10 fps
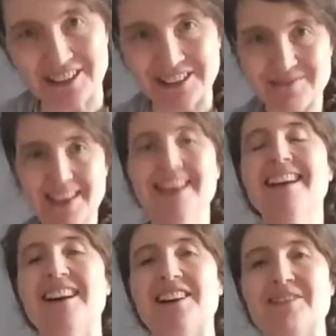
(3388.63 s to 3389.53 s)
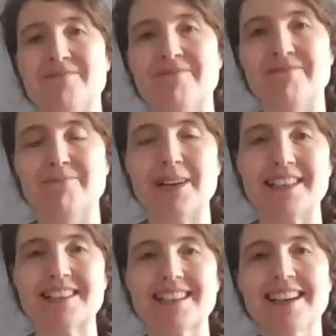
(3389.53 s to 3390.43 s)
all.
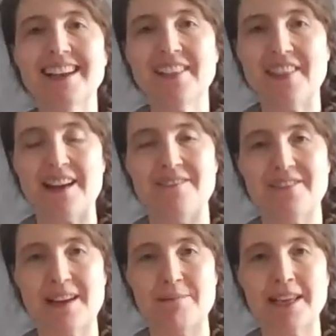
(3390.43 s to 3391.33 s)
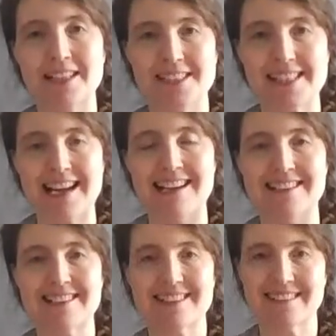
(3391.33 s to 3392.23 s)
But that means
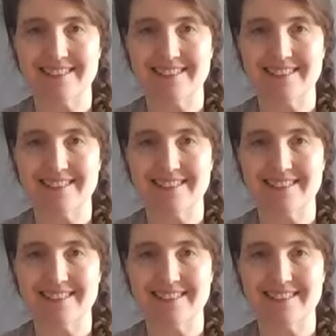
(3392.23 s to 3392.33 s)
that